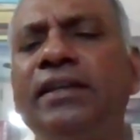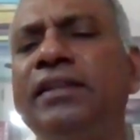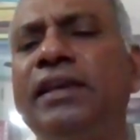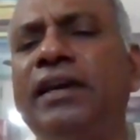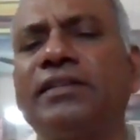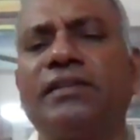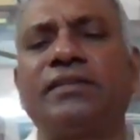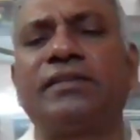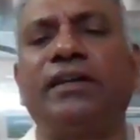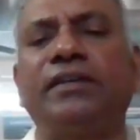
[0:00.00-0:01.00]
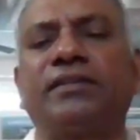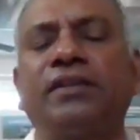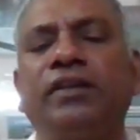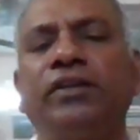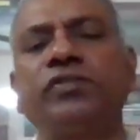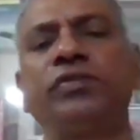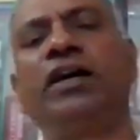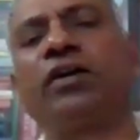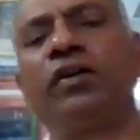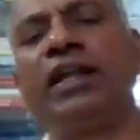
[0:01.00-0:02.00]
in the exercise. So
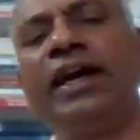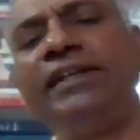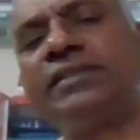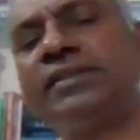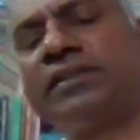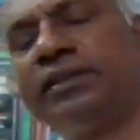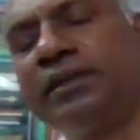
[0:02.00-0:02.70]
acolytes,